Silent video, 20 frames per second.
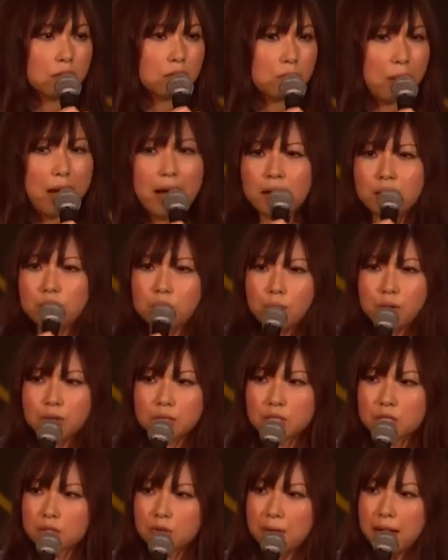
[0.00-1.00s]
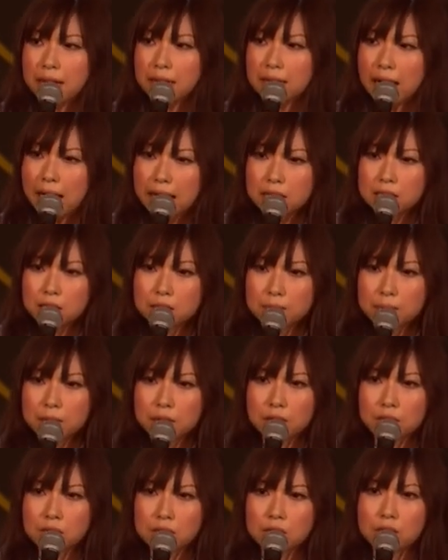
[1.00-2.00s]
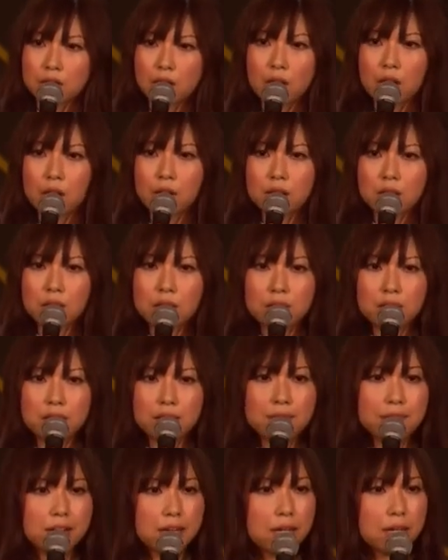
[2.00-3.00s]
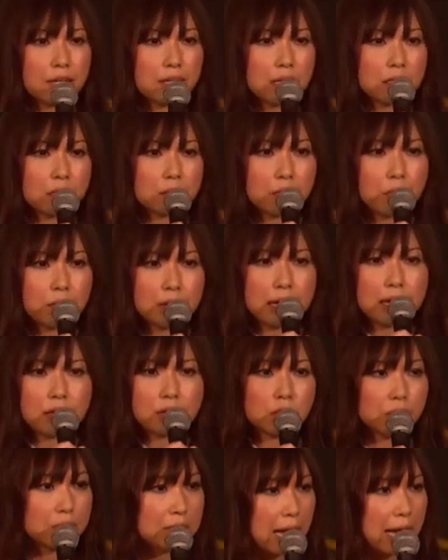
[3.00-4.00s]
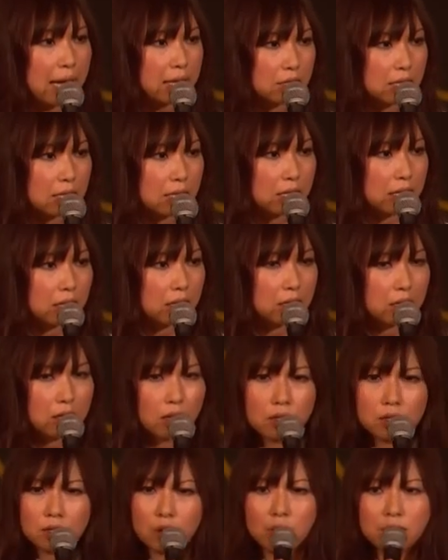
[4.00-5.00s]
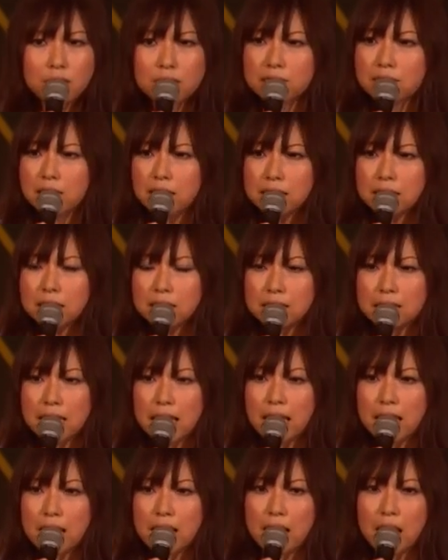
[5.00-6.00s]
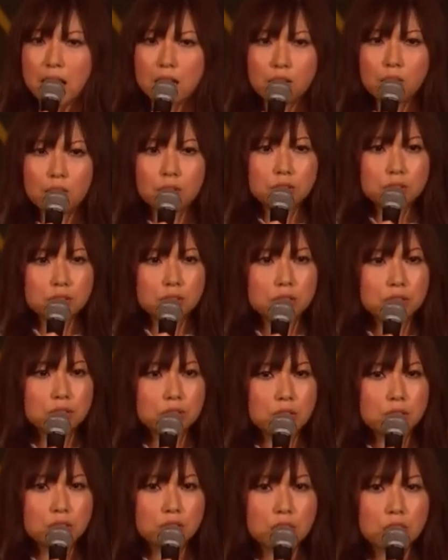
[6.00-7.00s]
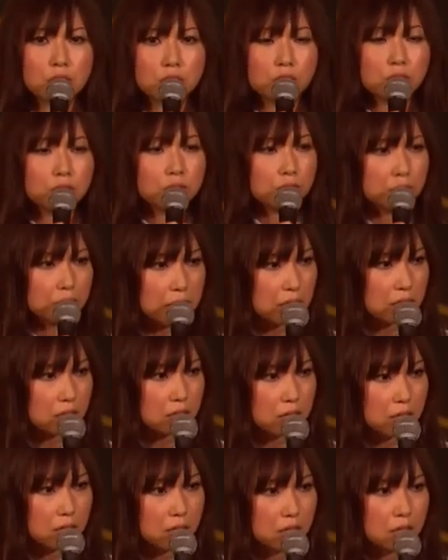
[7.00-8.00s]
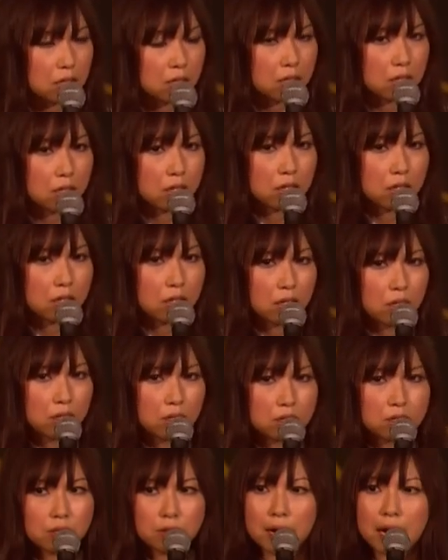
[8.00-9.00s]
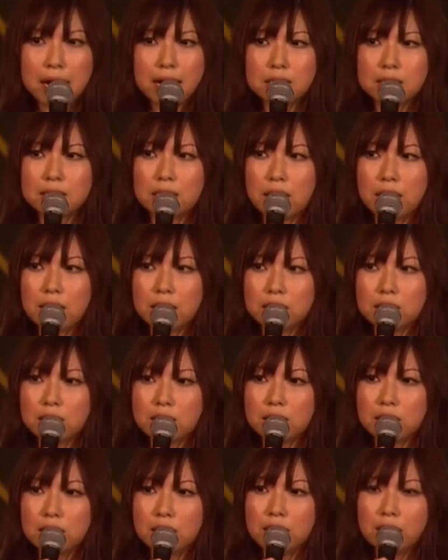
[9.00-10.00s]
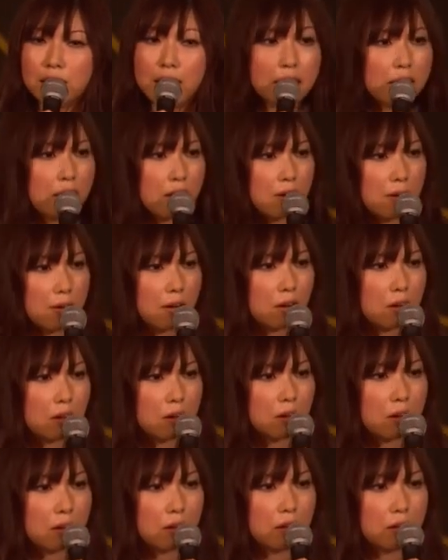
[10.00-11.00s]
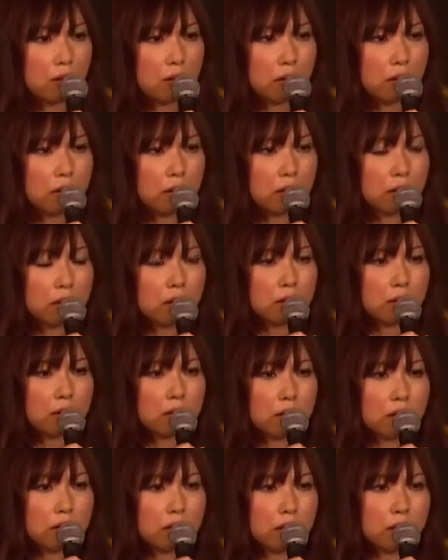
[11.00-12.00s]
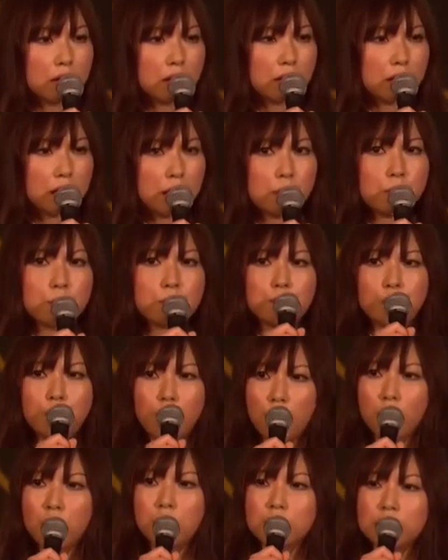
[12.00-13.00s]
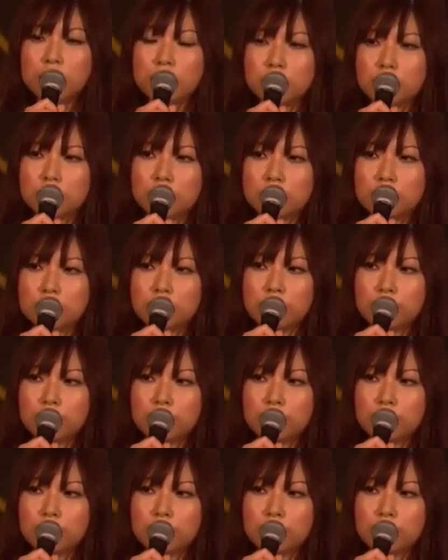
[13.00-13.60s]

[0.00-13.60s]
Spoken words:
But I thought it's quite nice because, you know, living in this modern society, no one really say hello to strangers on street. So I said, hello. In Polish.